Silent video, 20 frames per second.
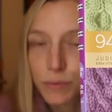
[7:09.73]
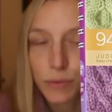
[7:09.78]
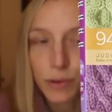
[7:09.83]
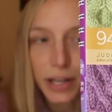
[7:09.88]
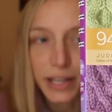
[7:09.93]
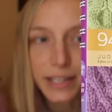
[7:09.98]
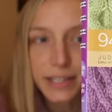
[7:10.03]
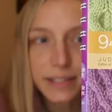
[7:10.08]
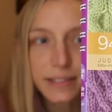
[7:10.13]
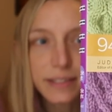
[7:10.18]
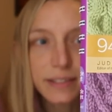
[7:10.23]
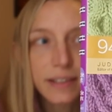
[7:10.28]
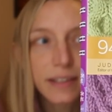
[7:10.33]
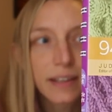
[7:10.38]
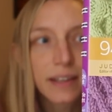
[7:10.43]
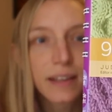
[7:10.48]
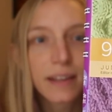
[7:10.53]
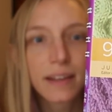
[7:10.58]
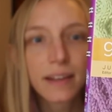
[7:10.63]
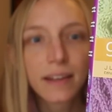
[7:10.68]
Right,
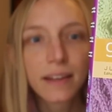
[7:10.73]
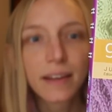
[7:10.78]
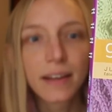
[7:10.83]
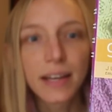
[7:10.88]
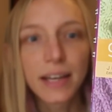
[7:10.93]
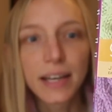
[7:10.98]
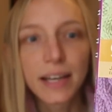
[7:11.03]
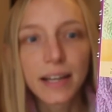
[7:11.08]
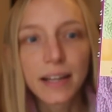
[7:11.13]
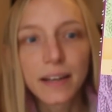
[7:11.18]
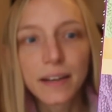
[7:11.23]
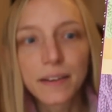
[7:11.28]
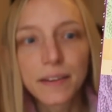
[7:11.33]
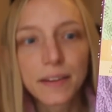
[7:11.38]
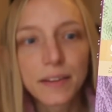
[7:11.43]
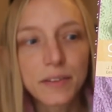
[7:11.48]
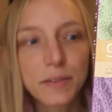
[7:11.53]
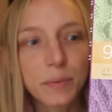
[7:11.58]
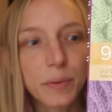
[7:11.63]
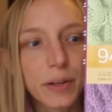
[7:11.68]
and
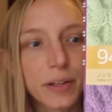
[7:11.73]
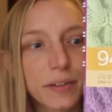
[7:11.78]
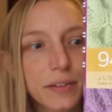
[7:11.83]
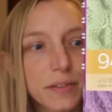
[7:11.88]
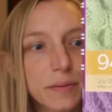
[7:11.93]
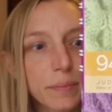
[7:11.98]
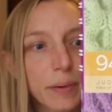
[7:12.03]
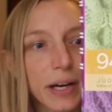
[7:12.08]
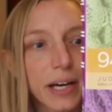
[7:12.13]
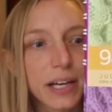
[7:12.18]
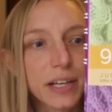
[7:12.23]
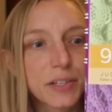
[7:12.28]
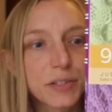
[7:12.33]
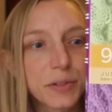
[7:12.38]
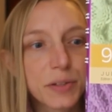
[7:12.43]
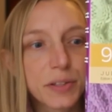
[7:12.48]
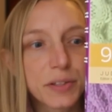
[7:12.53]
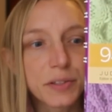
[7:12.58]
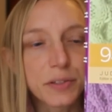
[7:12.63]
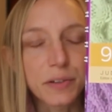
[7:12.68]
this one's by
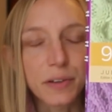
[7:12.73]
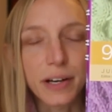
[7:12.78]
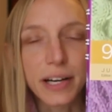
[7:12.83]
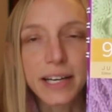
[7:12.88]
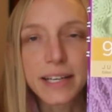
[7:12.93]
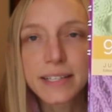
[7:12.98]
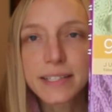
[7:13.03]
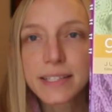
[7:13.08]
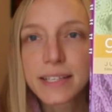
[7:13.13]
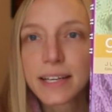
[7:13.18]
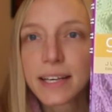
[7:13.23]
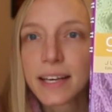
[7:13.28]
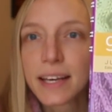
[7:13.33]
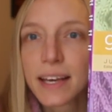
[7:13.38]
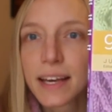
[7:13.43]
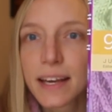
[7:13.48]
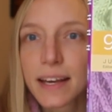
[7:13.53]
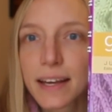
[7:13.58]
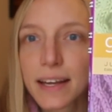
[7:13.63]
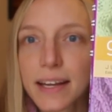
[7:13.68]
Judith Durant.
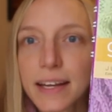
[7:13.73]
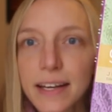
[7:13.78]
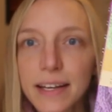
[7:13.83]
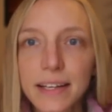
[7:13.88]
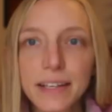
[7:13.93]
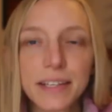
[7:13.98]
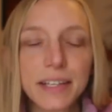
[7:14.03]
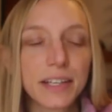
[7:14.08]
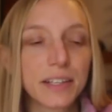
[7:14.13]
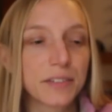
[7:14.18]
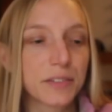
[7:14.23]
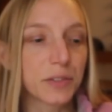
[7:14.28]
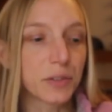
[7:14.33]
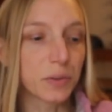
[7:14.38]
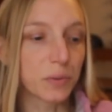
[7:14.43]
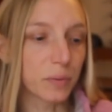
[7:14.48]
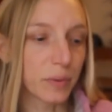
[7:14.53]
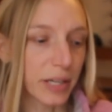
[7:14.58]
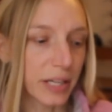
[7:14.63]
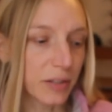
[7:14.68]
And it is a
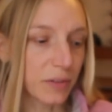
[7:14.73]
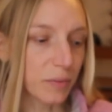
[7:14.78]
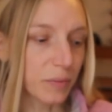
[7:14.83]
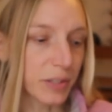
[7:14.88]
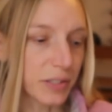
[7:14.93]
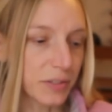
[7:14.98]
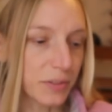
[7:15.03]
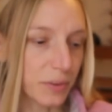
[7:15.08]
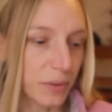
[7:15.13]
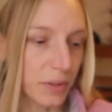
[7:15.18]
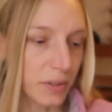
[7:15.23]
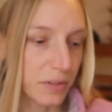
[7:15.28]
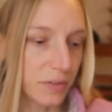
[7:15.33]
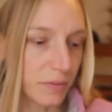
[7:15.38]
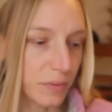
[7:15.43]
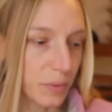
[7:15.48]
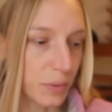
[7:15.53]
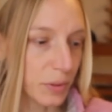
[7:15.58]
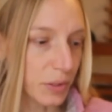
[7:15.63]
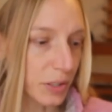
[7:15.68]
great resource
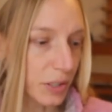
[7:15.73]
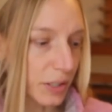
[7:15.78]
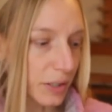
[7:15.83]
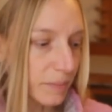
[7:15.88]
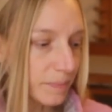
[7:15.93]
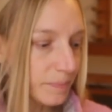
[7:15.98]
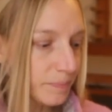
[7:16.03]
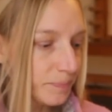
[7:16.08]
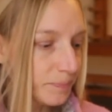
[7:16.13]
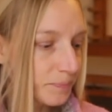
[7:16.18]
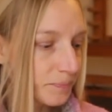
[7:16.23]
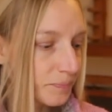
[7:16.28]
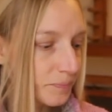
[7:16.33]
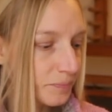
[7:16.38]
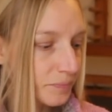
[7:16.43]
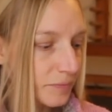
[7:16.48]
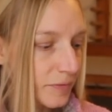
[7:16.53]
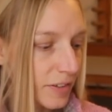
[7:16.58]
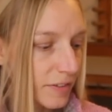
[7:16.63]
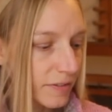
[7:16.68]
for
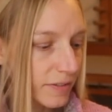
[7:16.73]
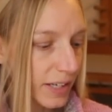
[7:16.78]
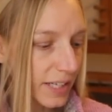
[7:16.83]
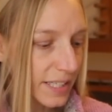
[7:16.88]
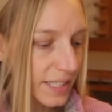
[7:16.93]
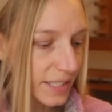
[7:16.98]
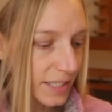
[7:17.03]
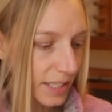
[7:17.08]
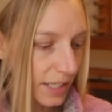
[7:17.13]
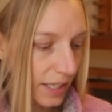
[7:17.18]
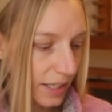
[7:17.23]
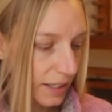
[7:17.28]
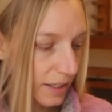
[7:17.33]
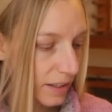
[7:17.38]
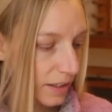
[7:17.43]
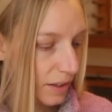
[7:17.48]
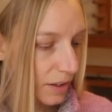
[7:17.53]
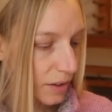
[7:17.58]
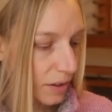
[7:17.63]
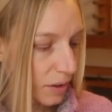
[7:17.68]

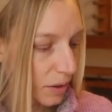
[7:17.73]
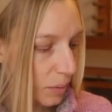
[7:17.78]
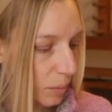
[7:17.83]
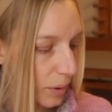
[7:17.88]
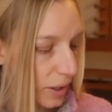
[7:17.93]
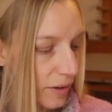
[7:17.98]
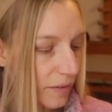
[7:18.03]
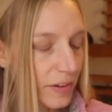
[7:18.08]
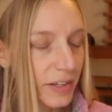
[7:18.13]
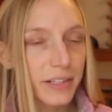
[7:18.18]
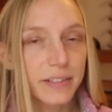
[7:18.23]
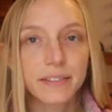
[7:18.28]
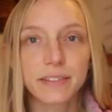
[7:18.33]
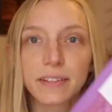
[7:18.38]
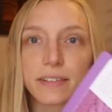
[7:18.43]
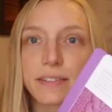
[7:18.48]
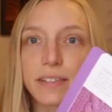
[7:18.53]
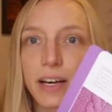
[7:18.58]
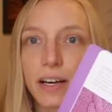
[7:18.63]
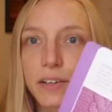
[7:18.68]
finding whatever it is
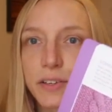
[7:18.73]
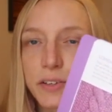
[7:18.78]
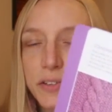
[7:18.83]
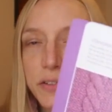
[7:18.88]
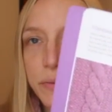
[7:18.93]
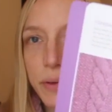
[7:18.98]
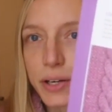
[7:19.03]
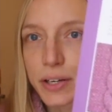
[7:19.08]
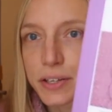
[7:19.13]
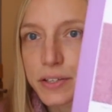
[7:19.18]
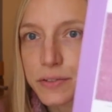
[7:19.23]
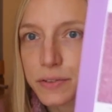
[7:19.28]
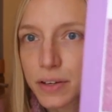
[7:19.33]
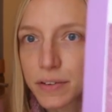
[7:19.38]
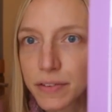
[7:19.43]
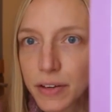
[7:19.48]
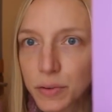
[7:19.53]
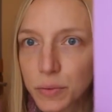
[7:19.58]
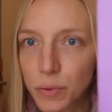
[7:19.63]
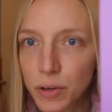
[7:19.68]
that's on your sweater. So I
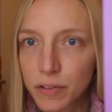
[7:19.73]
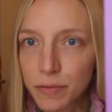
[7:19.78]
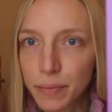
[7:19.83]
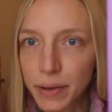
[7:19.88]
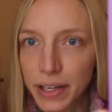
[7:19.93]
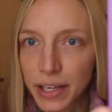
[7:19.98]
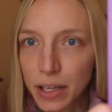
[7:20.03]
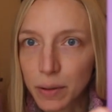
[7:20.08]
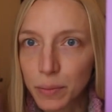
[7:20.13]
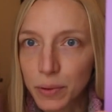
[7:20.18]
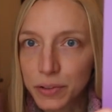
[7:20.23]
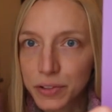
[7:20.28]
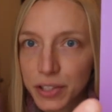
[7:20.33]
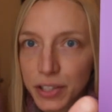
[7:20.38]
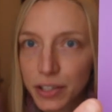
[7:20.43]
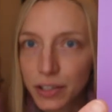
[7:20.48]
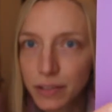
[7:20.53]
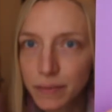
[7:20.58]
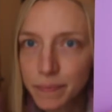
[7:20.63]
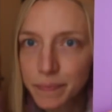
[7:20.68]
found one of my cables
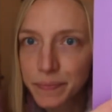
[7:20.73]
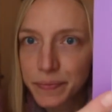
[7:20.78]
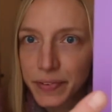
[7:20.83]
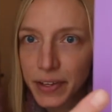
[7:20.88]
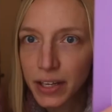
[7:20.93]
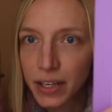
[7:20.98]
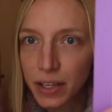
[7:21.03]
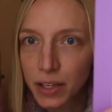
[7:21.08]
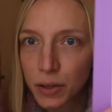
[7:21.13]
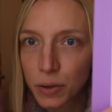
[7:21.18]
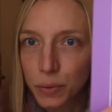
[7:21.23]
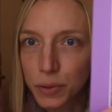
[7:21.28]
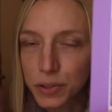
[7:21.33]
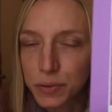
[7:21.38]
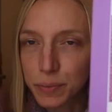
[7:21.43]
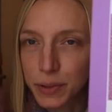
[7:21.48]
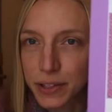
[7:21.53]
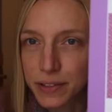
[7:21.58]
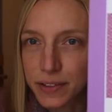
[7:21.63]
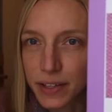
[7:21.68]
here,
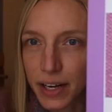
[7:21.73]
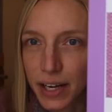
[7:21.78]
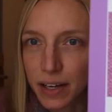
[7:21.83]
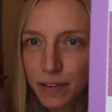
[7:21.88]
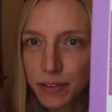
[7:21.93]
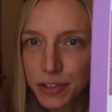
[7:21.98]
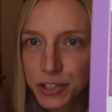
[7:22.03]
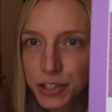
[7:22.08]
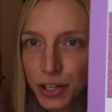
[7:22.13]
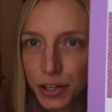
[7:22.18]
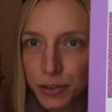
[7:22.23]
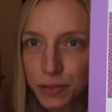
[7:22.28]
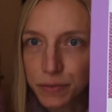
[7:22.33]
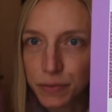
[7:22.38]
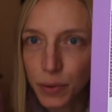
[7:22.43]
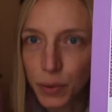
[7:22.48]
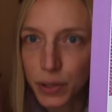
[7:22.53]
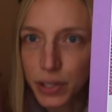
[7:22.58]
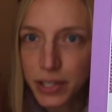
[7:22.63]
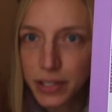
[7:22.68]
which means that I have a chart
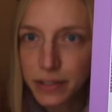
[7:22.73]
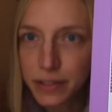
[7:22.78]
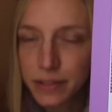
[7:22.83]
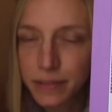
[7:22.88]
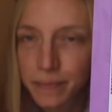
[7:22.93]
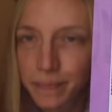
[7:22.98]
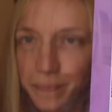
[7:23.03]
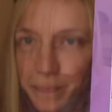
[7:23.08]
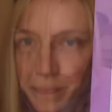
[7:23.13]
for it.